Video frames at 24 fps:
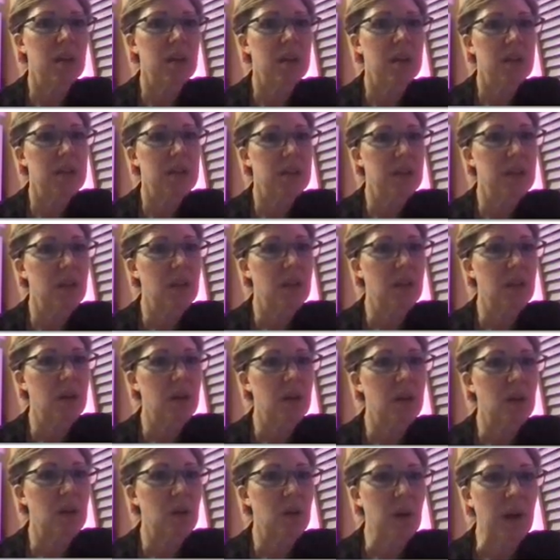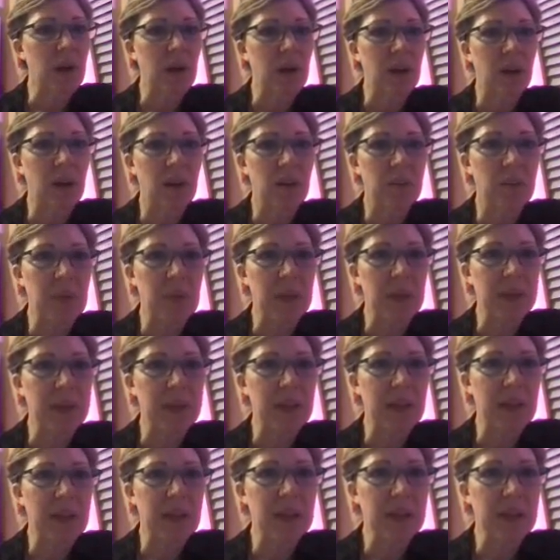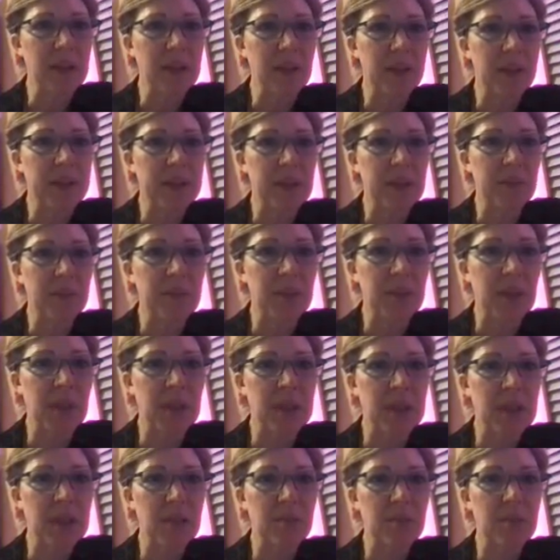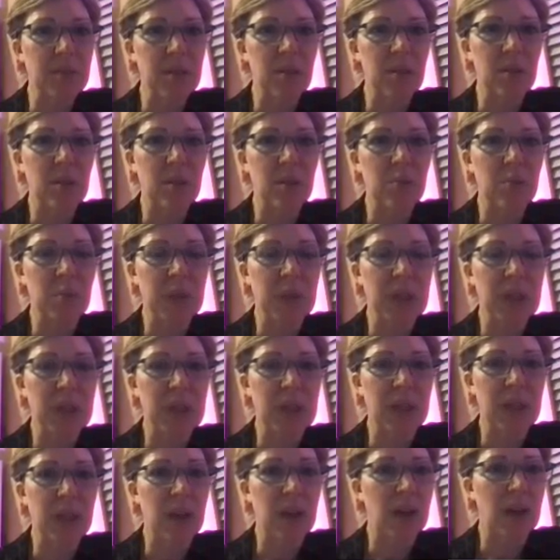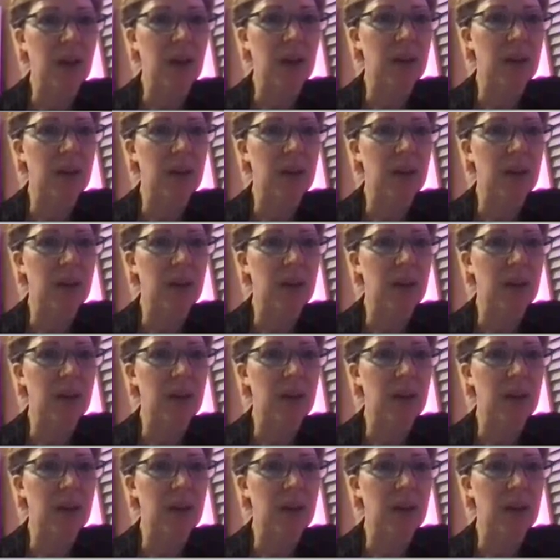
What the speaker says: So, again, learning objectives could be